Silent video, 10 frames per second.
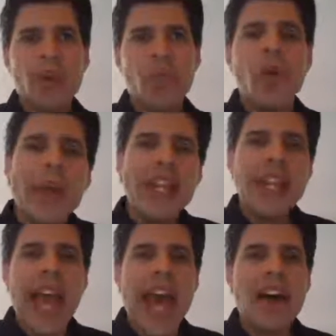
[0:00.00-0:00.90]
Well, we didn't
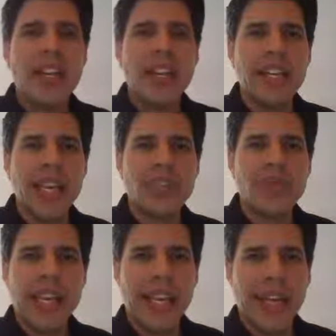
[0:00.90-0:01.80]
have any yes,
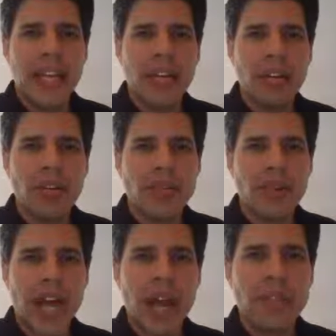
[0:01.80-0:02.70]
we can heroes
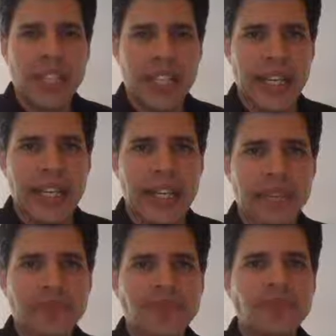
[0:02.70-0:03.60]
when I was a kid.
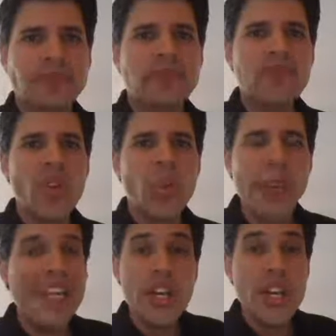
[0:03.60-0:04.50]
We
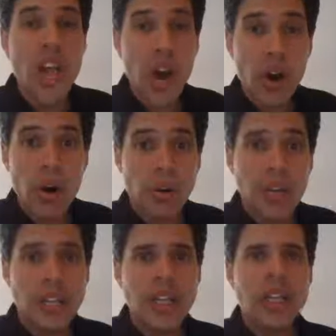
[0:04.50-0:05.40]
didn't know
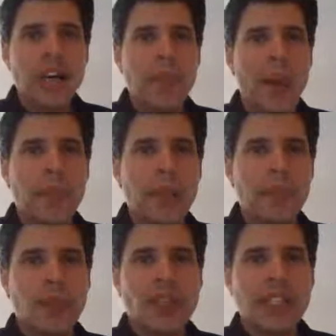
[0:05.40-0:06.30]
about
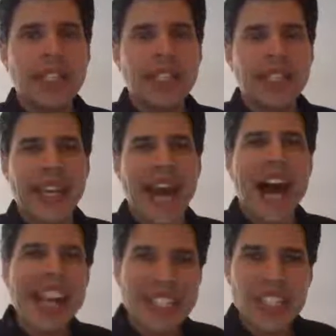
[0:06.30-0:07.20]
people like
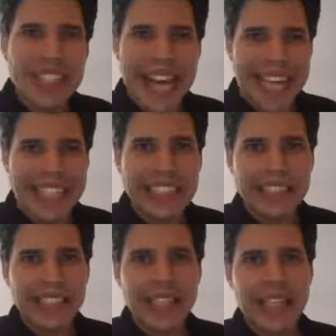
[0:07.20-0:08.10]
Einstein,
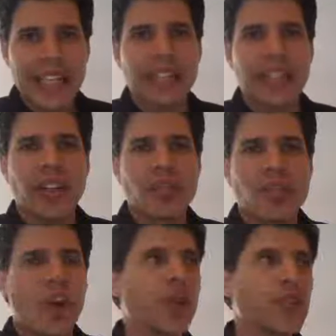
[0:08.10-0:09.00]
you know,
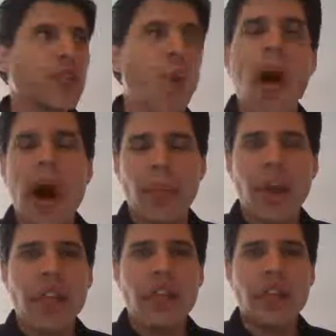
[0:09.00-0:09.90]
Charles Schwab.
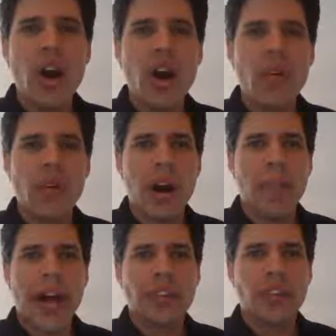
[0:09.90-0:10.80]
We didn't know
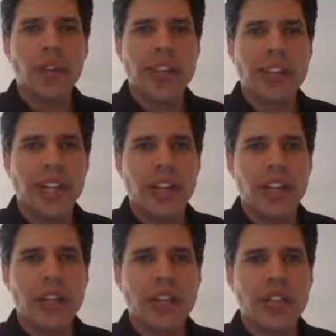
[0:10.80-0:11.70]
about the great
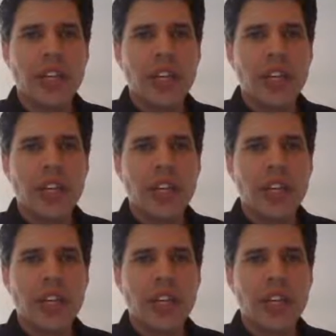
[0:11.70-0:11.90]
thinkers.